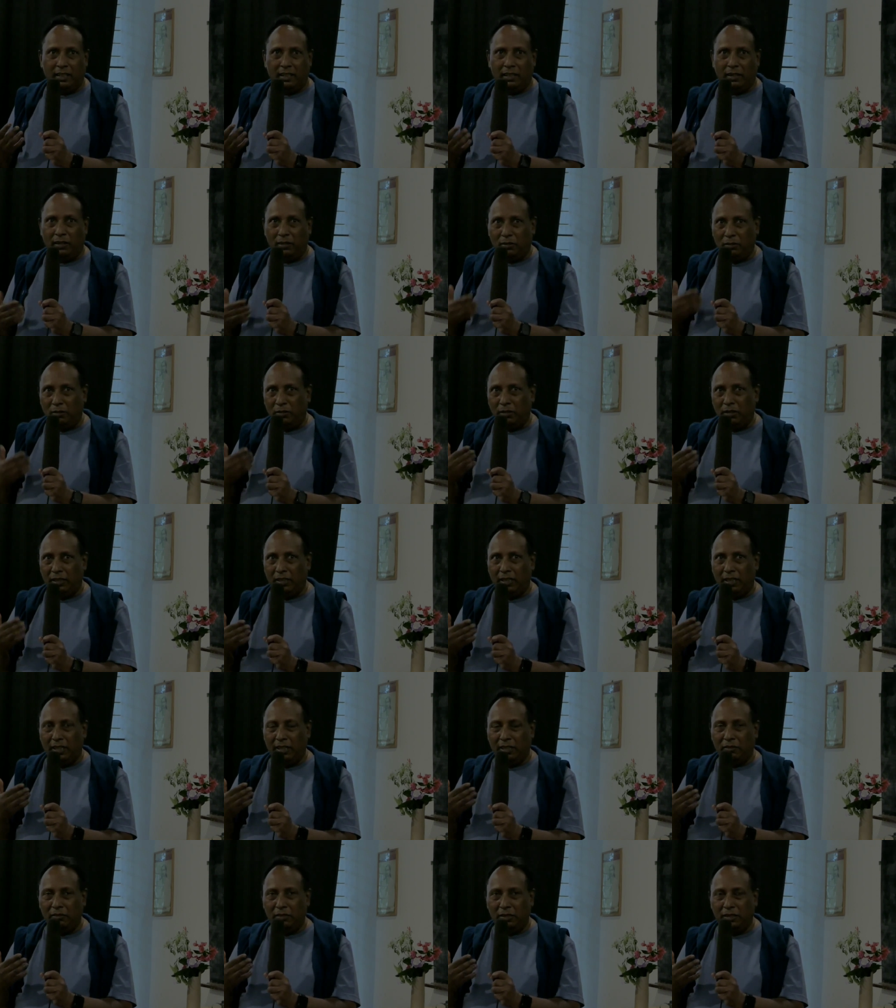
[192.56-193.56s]
Not only
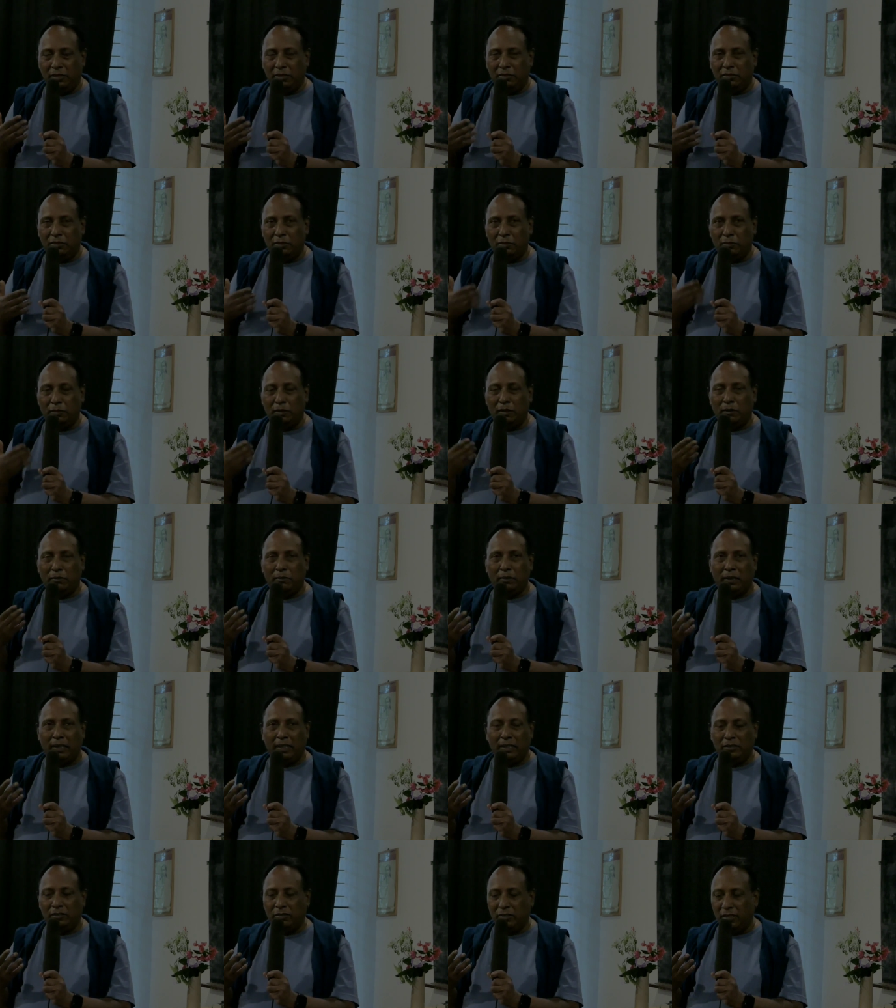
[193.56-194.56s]
how it is to be a
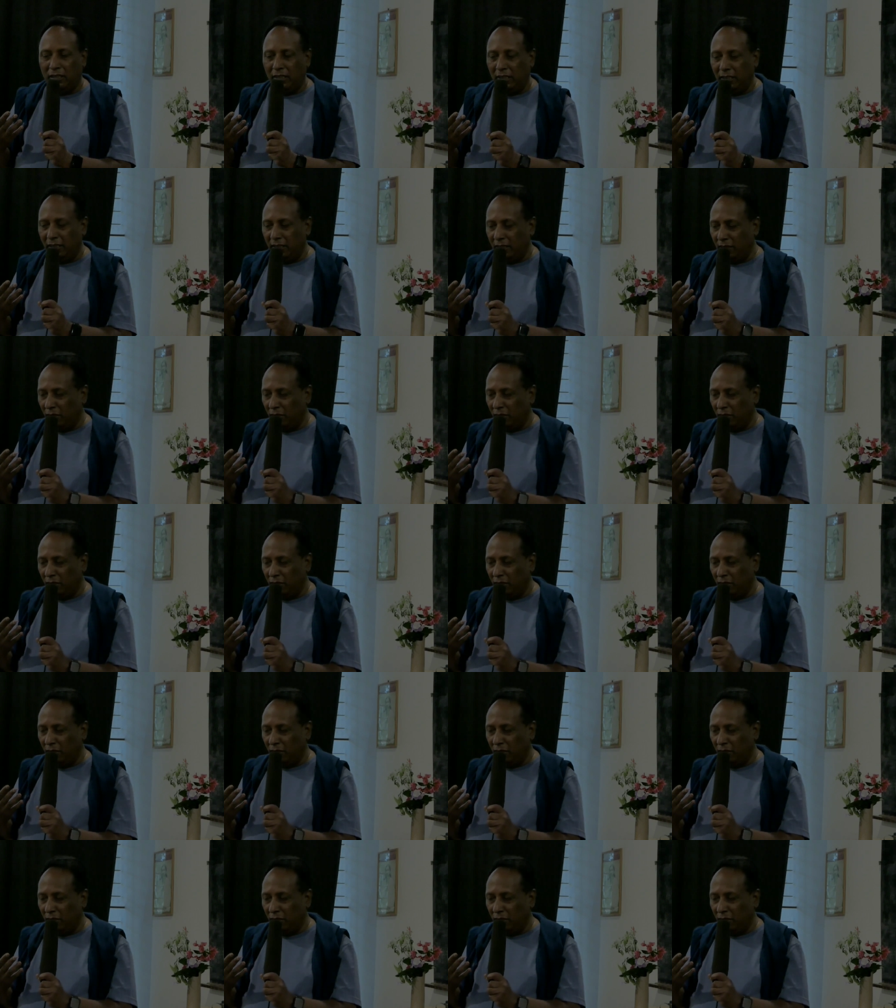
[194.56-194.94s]
Palestine,